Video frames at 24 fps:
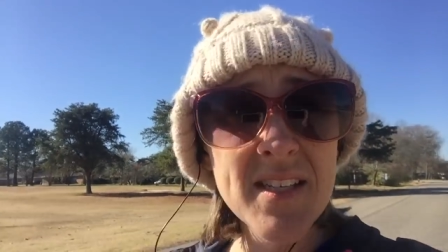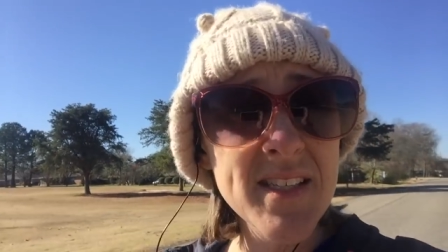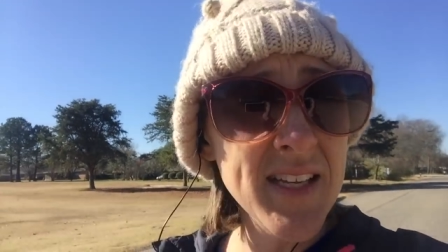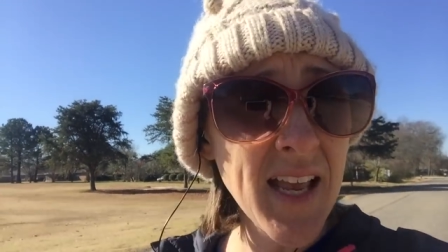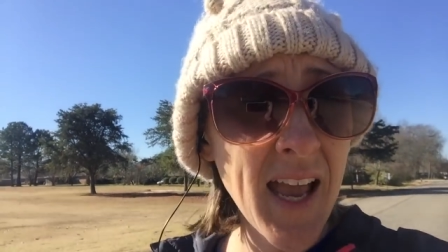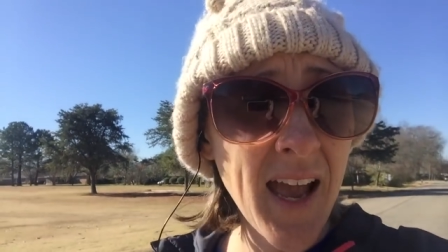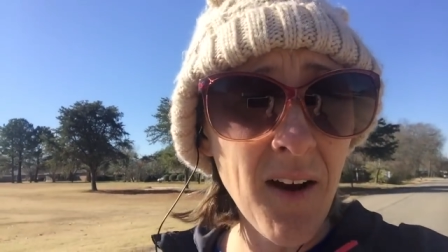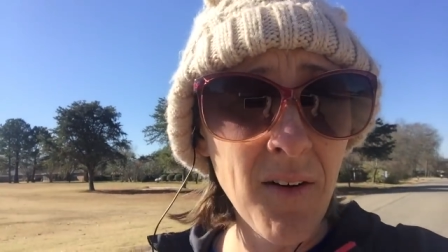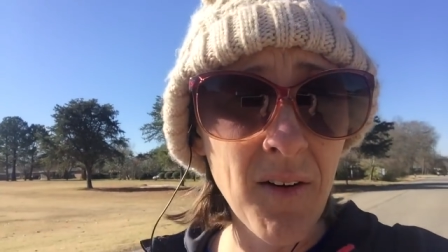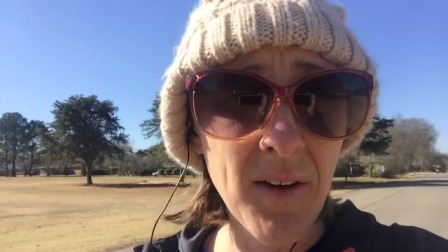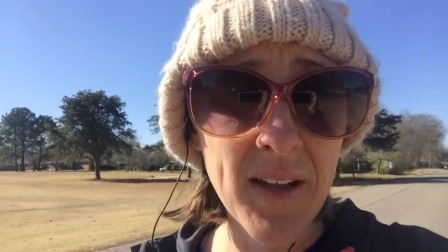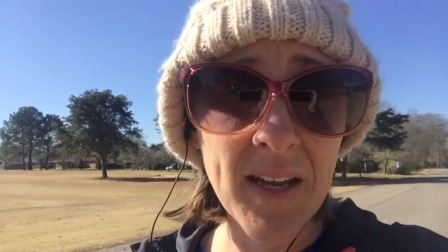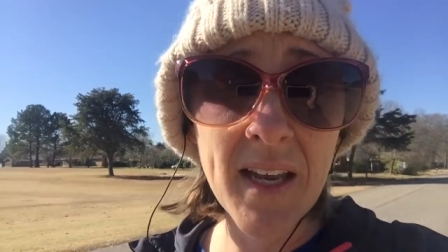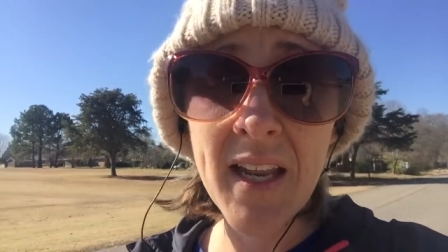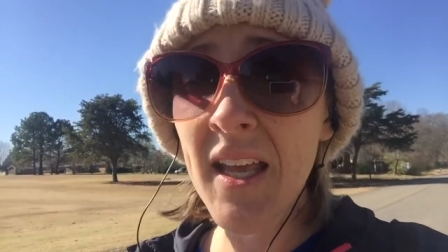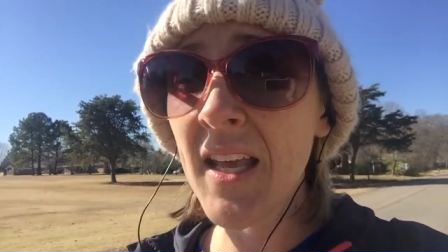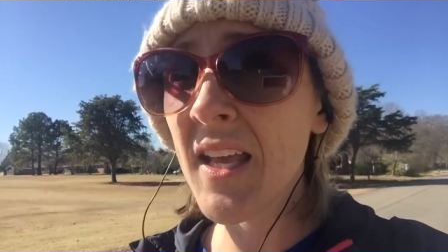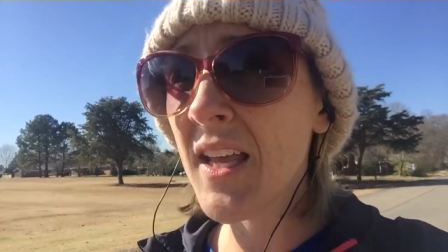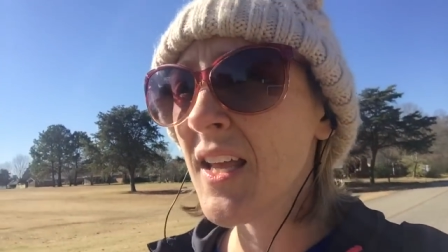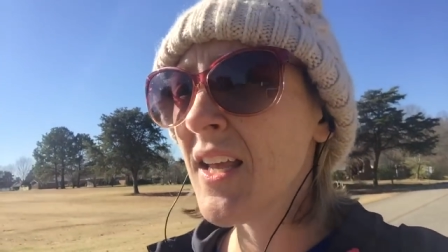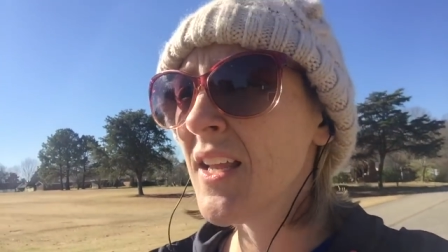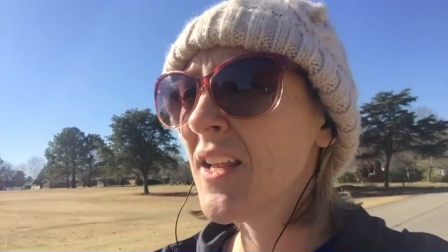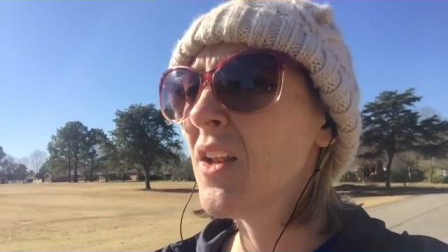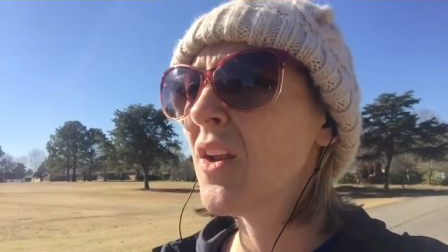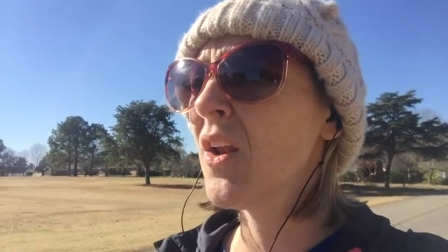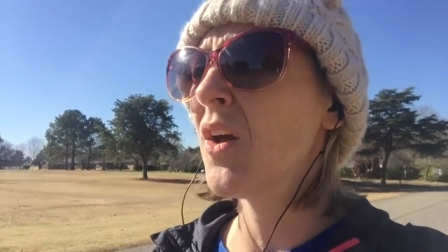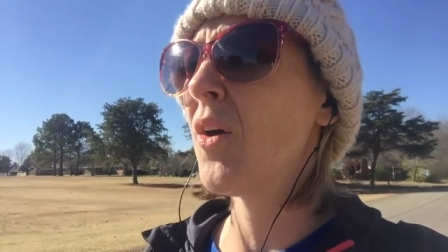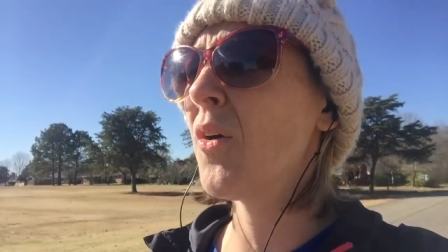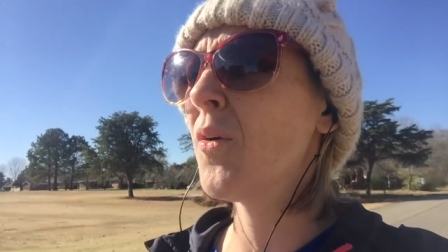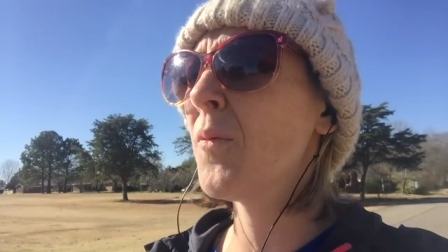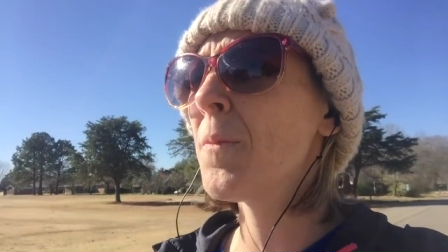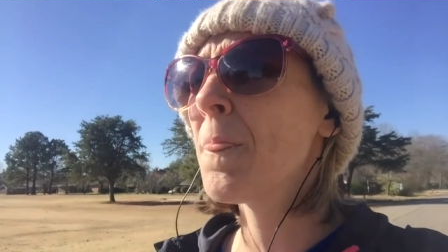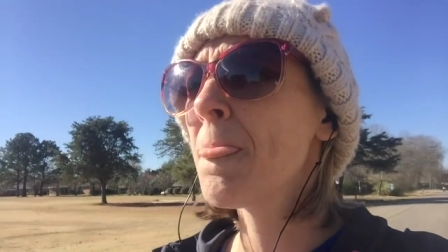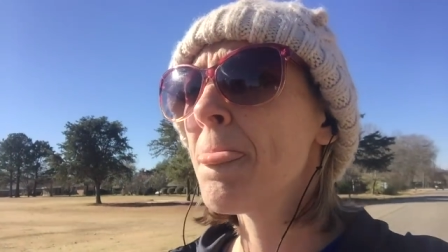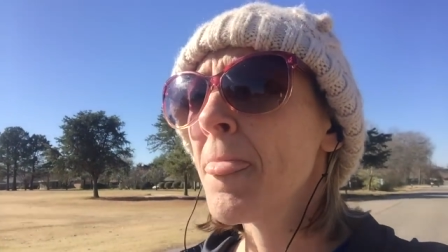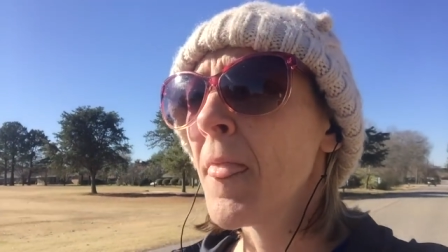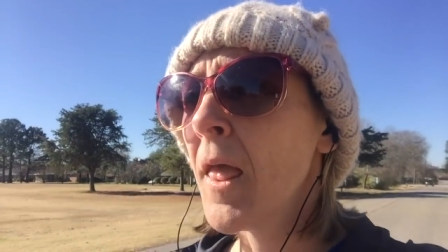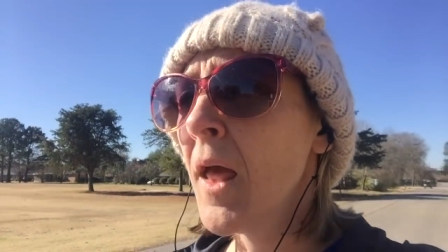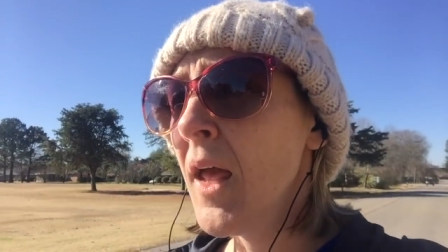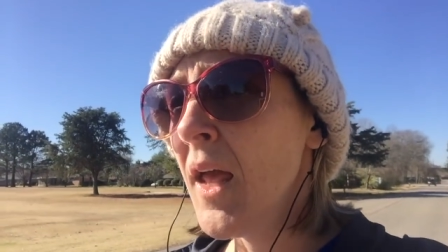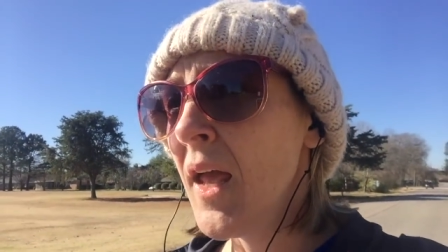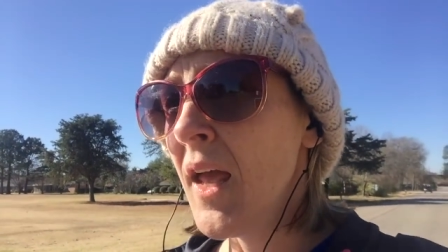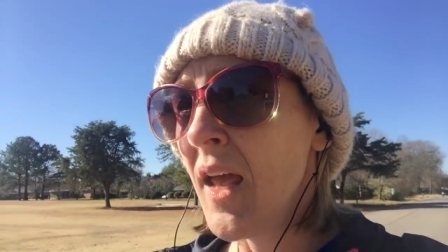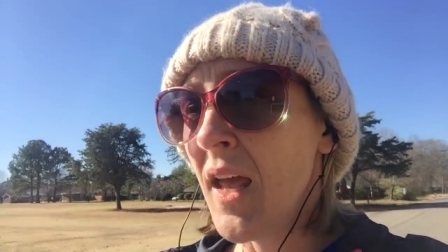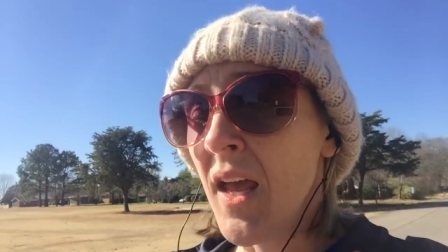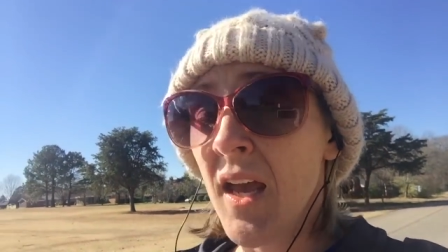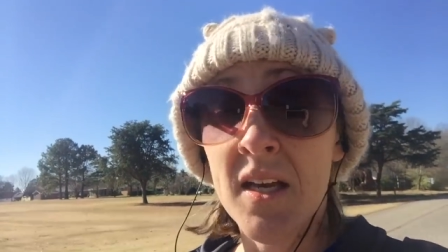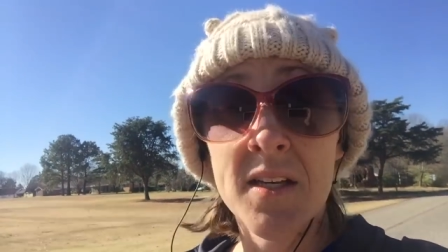a salad, you know,
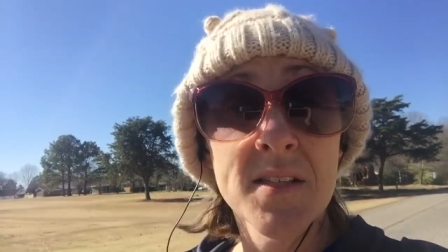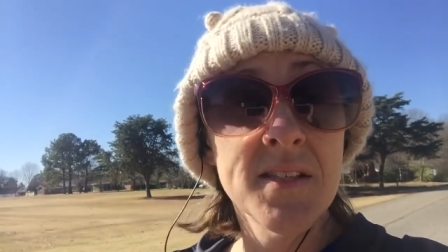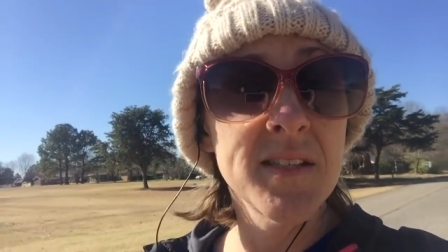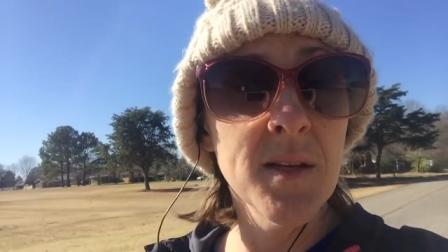a